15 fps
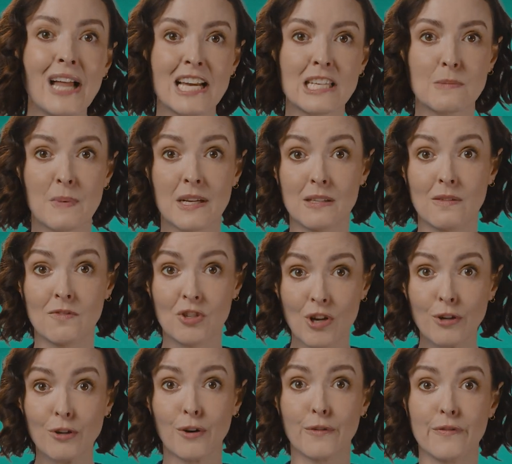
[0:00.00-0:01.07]
aspects of
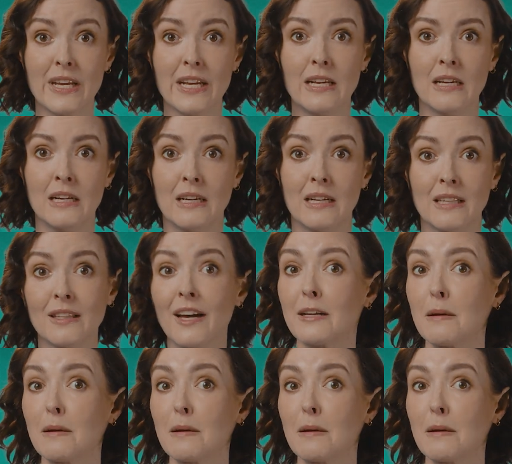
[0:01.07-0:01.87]
geography, like